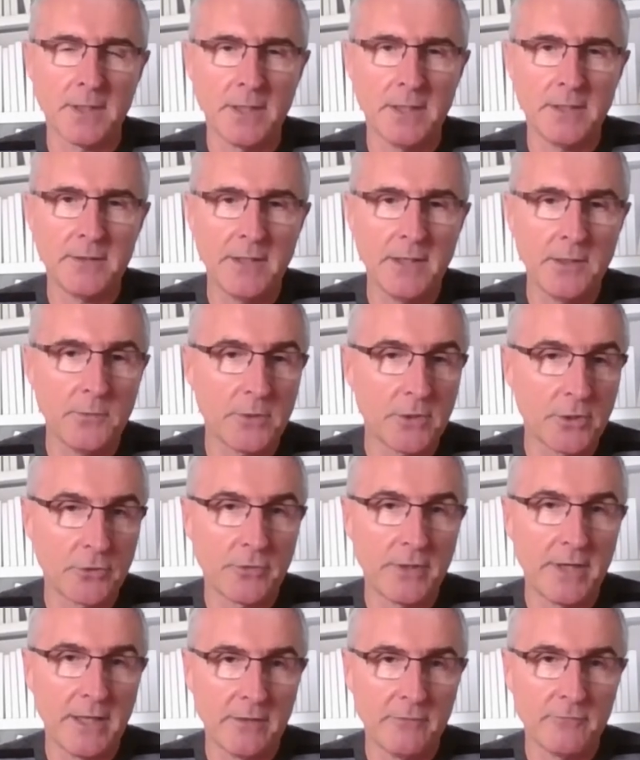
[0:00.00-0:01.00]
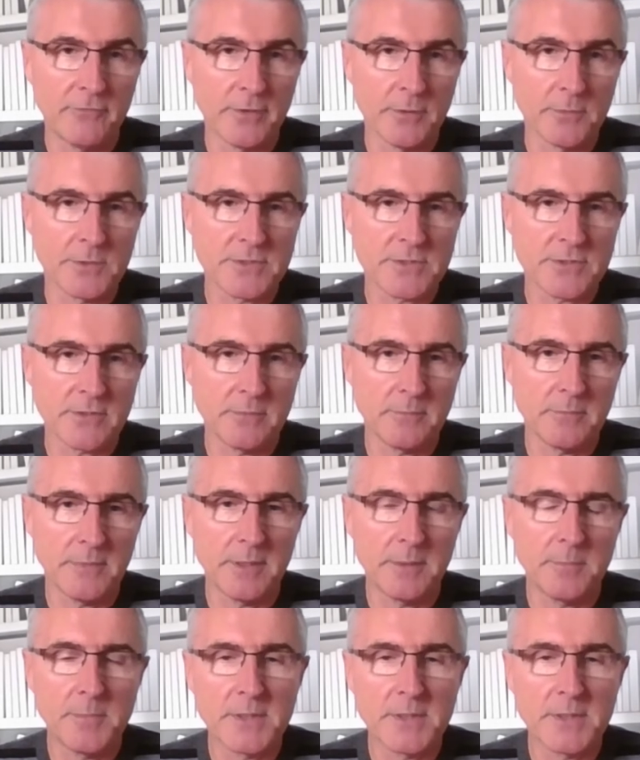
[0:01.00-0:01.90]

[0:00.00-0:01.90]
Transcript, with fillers: and they were a great influence on me.